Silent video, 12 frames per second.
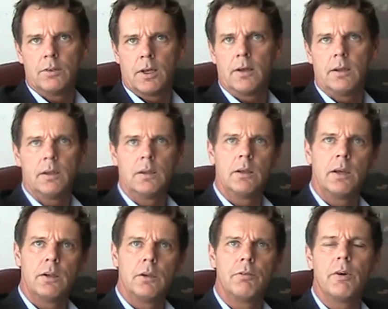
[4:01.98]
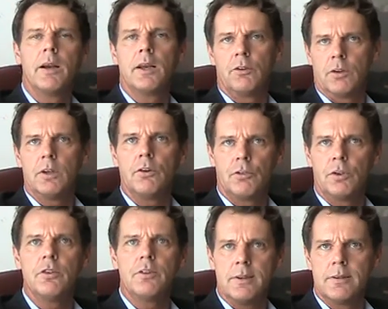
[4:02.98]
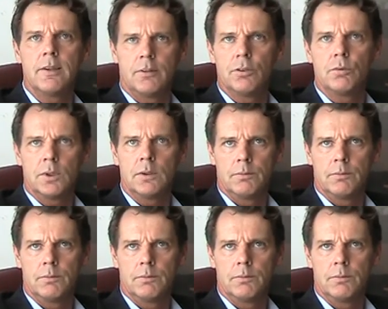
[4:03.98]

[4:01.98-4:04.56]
Exactly. And the finance industry sees that as well.